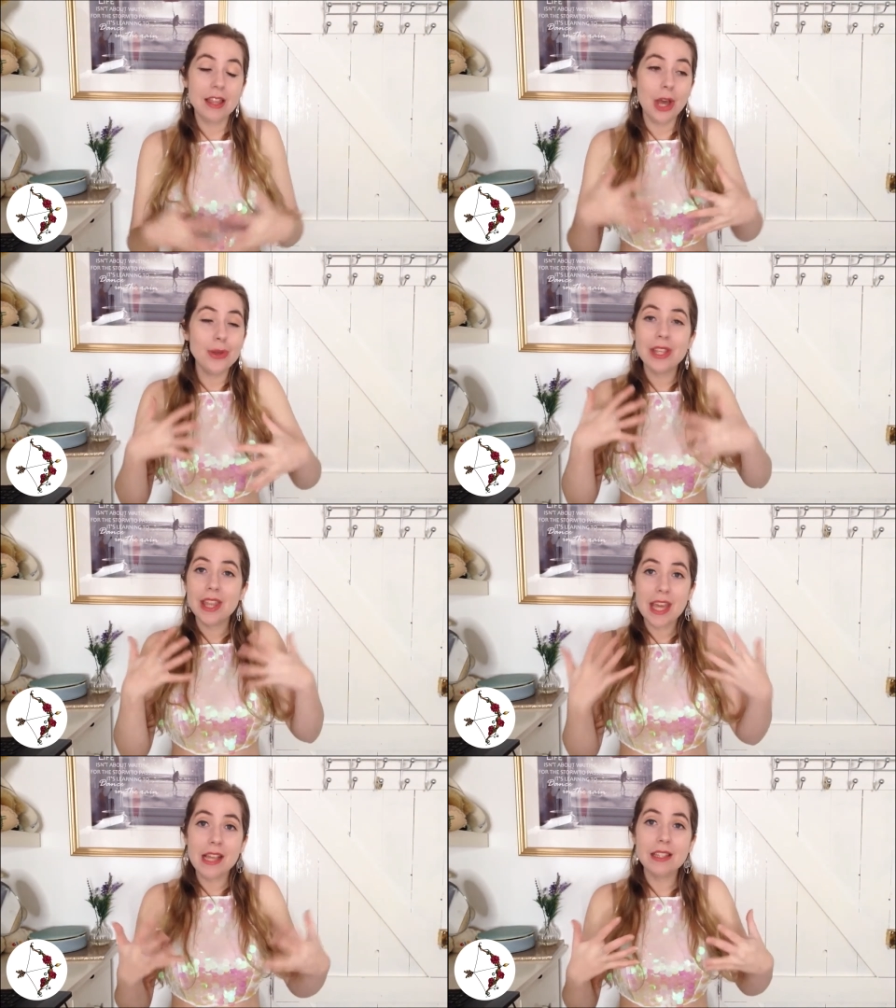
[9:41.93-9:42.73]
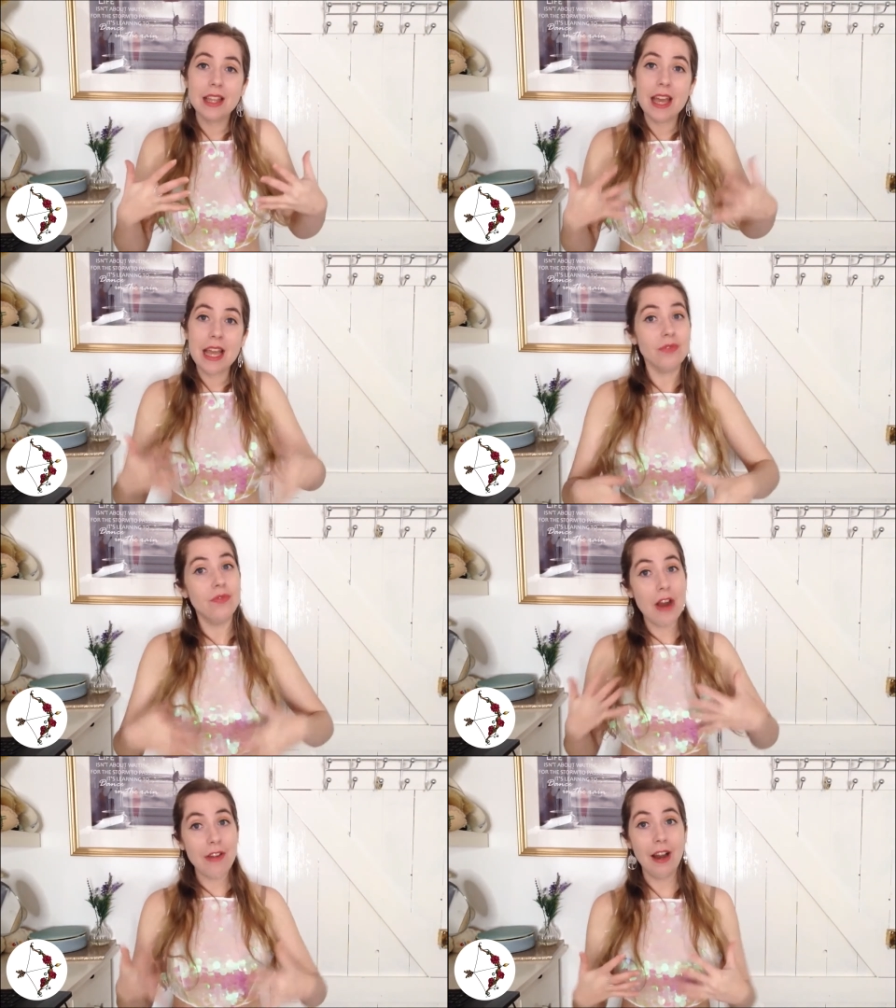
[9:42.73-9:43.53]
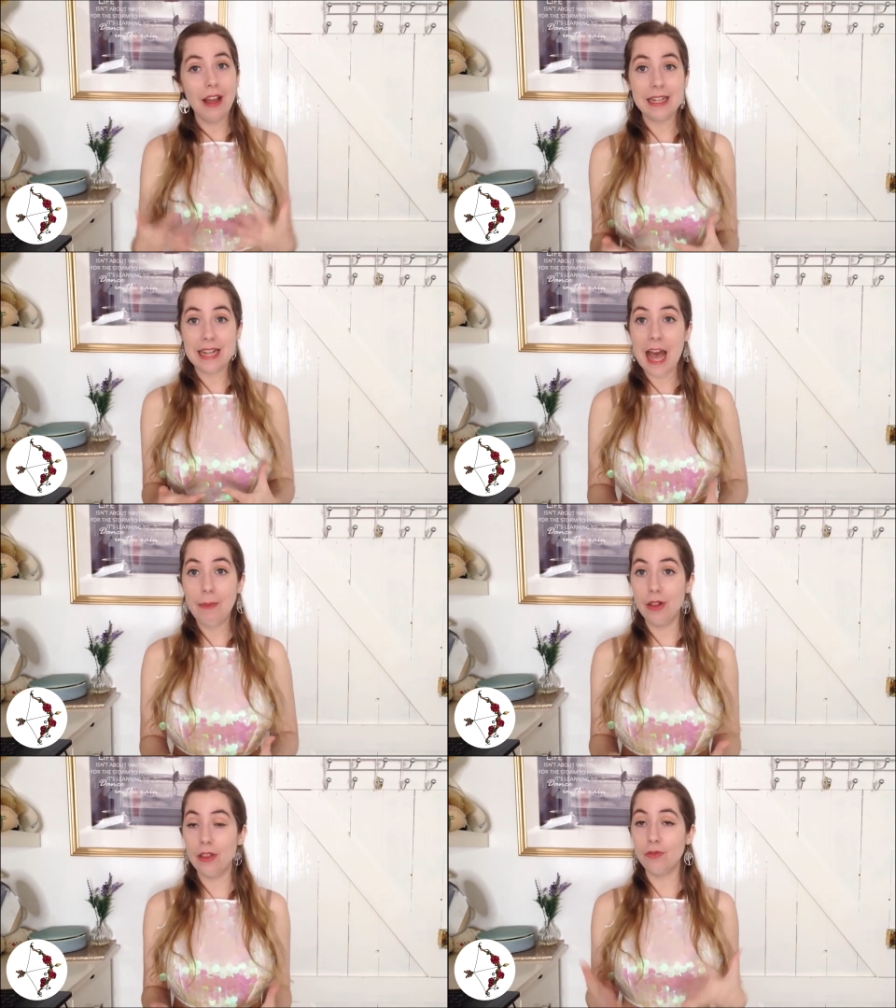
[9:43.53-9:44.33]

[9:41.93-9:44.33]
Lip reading: Those are things that is very likely to happen.